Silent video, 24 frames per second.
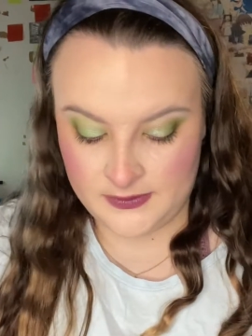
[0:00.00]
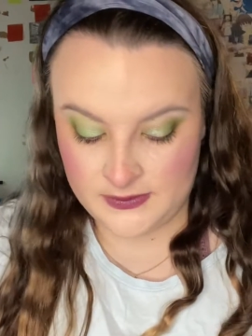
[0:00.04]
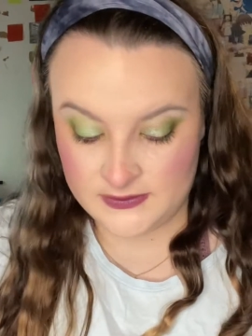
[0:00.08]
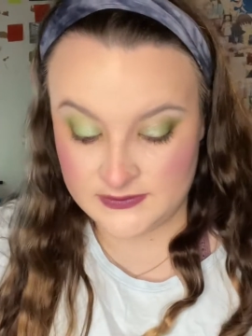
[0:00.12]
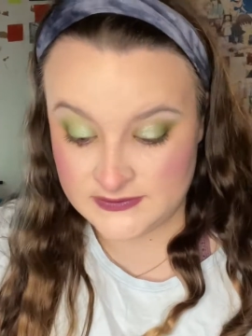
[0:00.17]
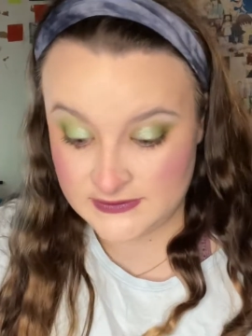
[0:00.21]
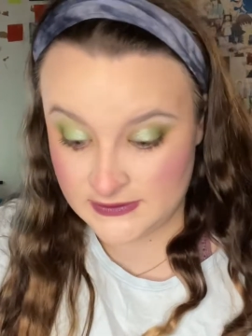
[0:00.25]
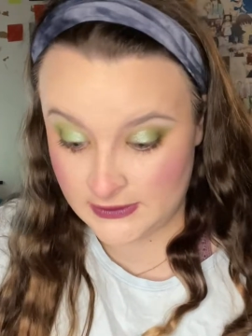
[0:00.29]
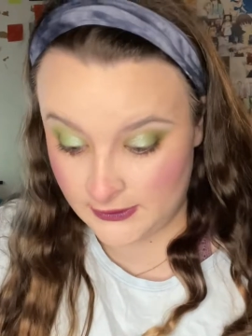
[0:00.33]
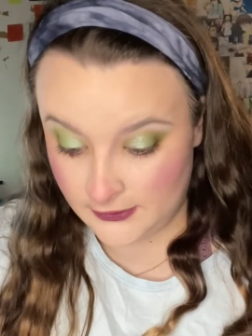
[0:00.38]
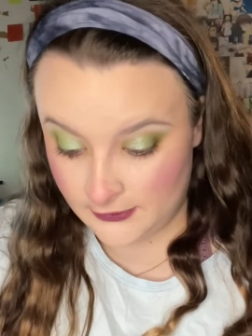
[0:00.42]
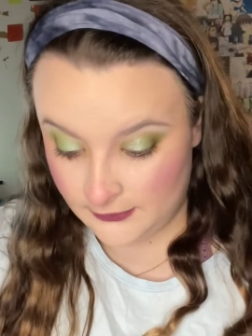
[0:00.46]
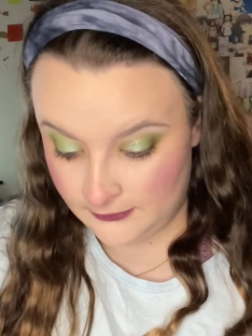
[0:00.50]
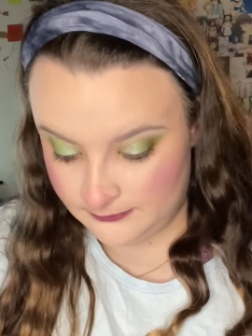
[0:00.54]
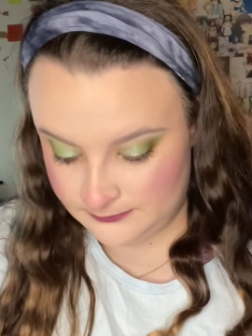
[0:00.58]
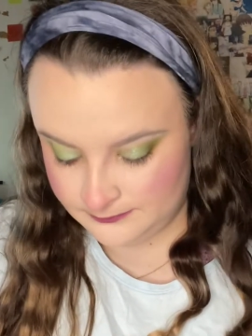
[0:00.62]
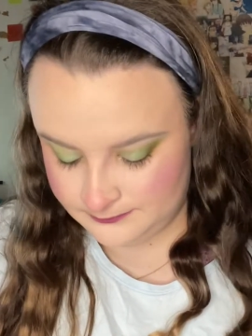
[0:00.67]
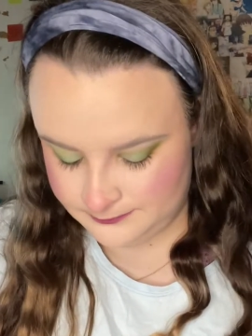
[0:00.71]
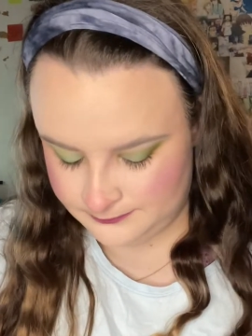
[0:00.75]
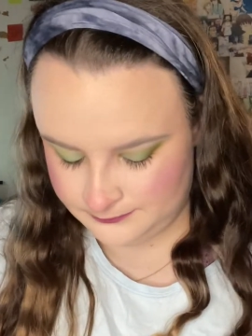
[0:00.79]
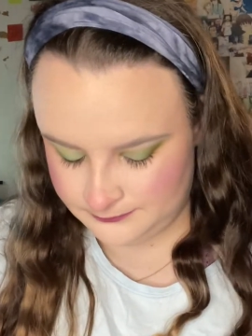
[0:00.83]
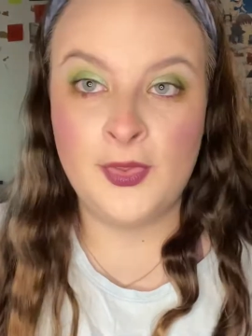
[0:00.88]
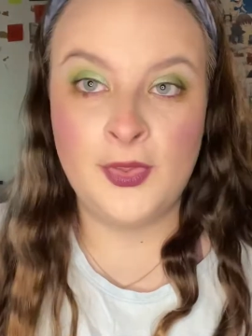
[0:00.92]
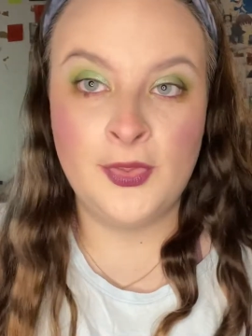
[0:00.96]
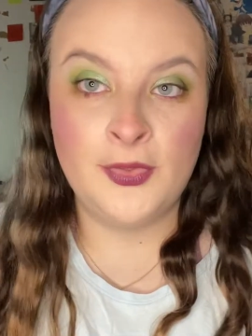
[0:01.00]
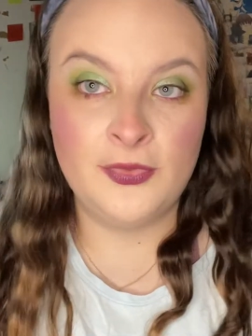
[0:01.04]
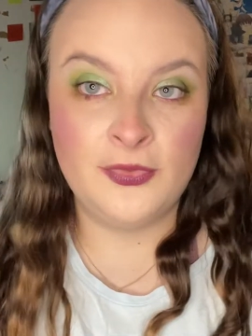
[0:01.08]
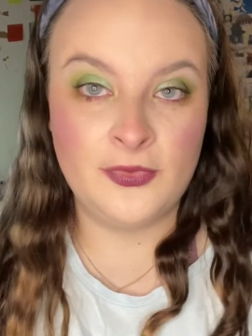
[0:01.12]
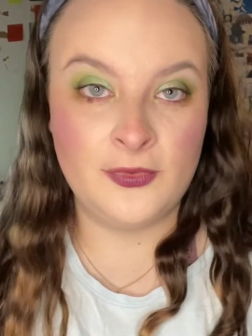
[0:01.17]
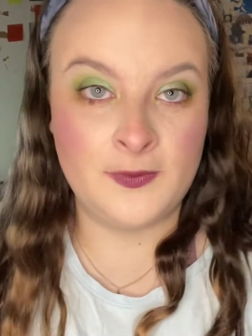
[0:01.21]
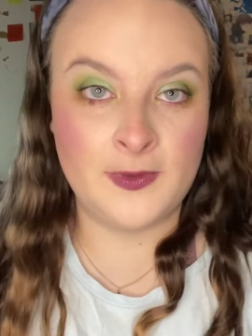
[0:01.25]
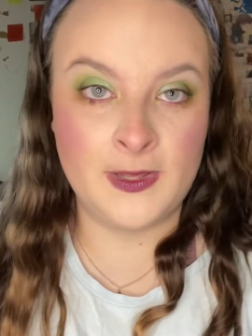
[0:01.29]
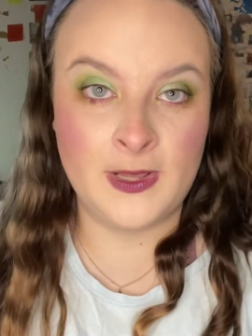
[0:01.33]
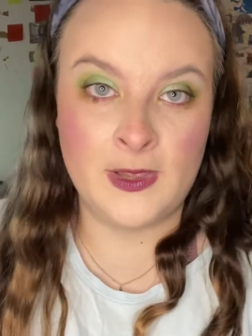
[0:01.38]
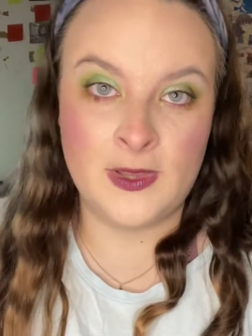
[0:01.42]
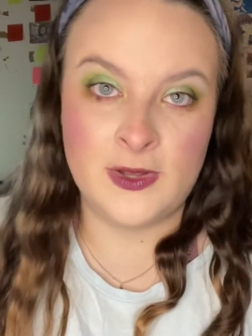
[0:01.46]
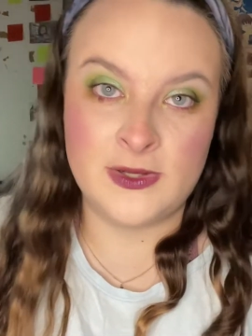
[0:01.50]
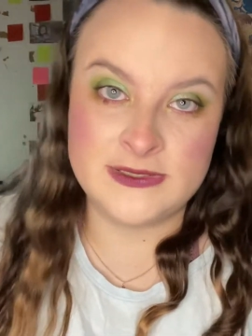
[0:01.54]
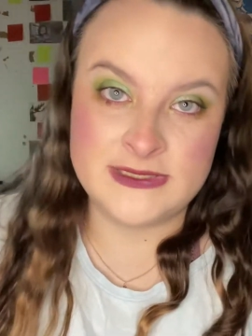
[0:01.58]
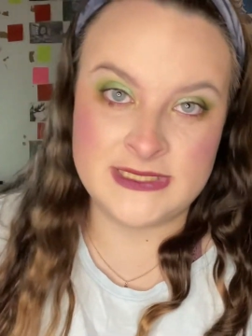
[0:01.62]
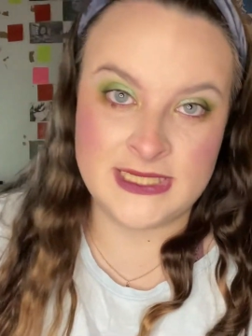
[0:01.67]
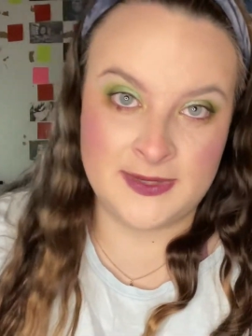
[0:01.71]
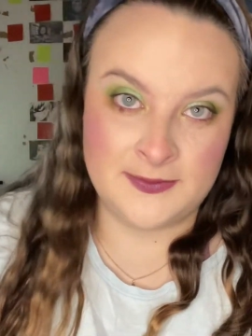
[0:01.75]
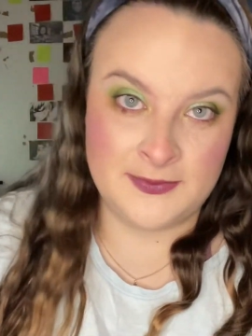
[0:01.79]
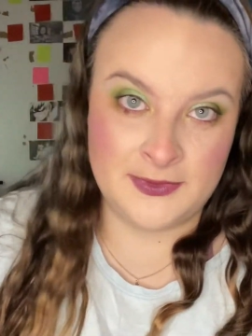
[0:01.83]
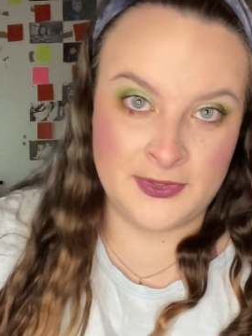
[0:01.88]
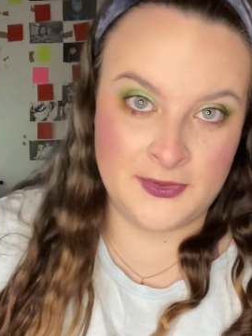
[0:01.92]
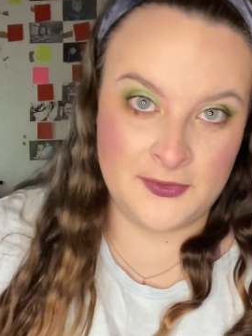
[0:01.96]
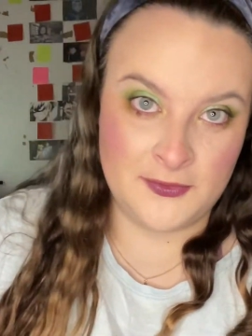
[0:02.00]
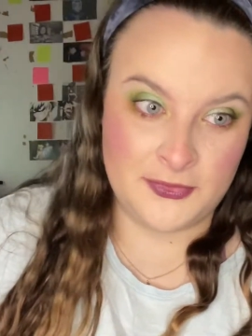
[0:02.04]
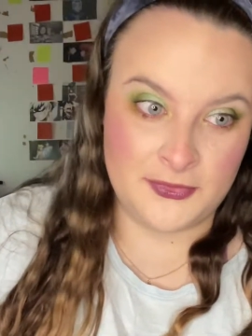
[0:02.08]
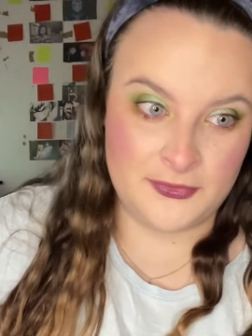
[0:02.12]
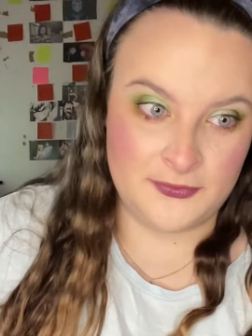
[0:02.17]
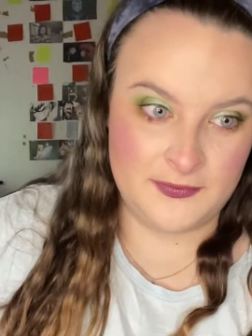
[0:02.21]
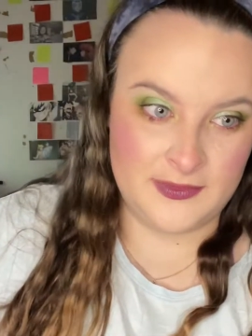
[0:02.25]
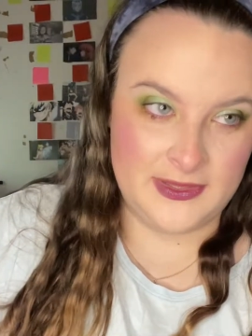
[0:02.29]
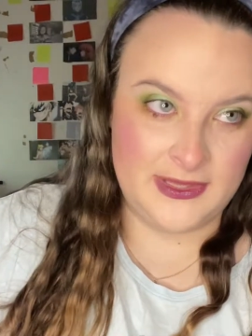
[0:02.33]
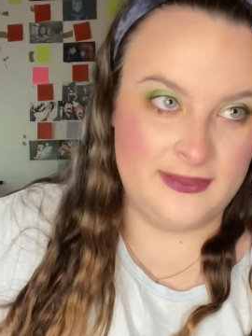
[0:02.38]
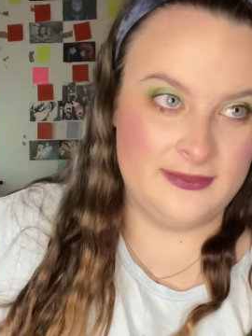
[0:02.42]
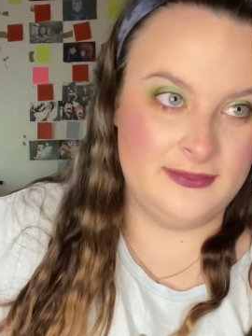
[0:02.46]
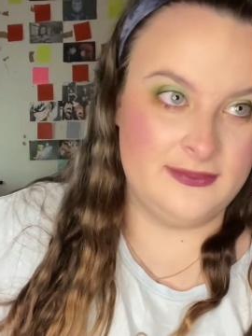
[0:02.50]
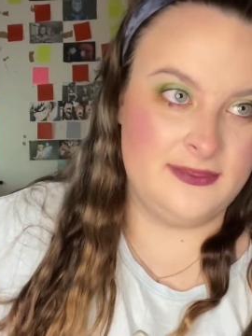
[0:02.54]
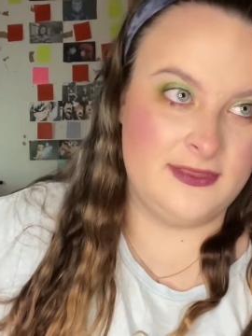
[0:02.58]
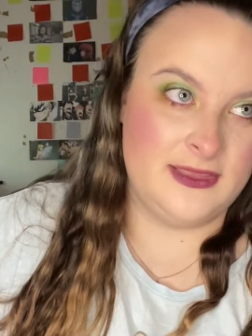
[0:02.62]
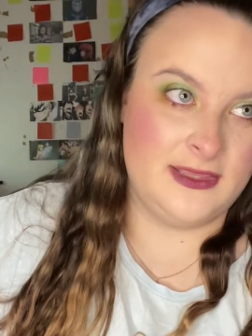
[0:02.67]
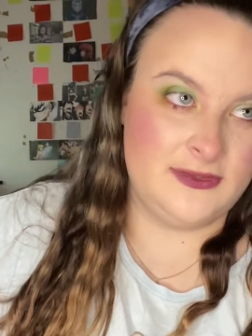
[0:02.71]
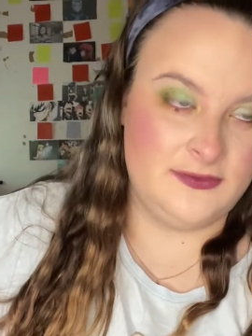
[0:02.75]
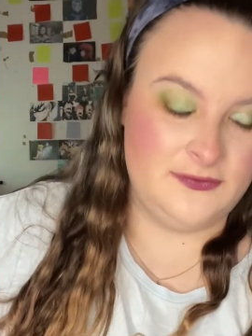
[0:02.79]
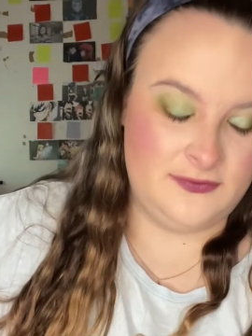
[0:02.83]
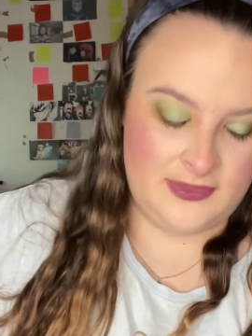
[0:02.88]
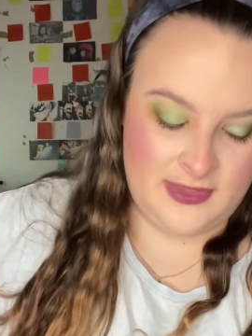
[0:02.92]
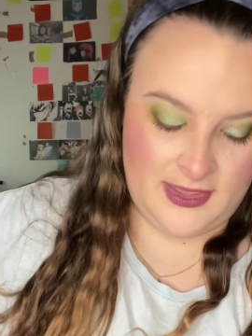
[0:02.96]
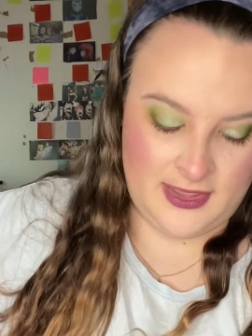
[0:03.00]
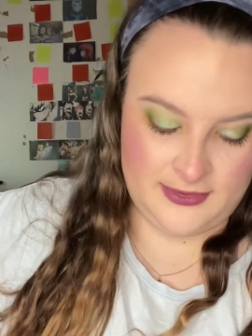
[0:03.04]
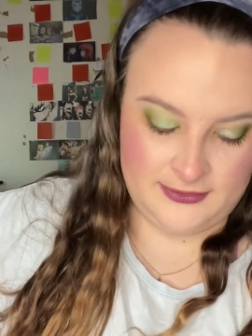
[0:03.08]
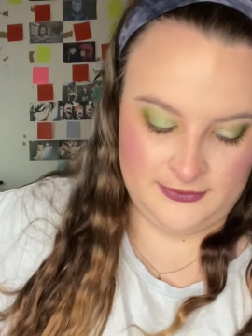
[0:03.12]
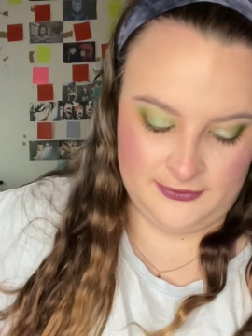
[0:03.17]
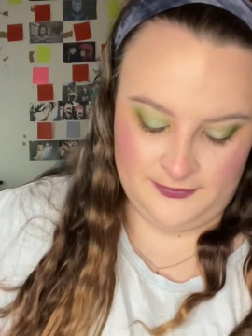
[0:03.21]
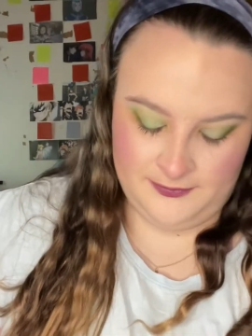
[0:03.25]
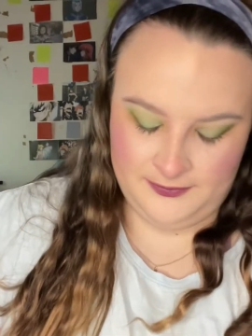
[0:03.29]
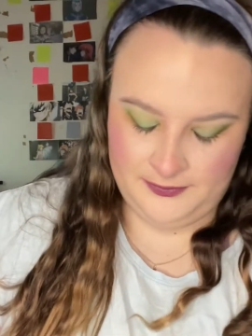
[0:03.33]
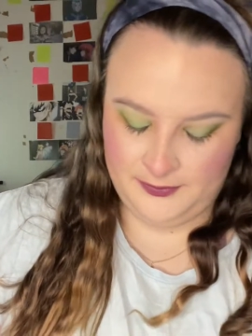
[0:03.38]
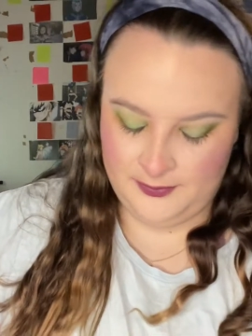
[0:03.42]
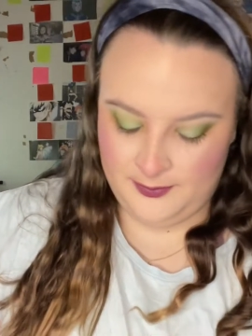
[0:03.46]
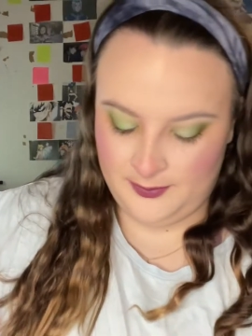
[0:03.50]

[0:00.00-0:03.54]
So, it's going to be a long time to go through that. Thank you, Tattle.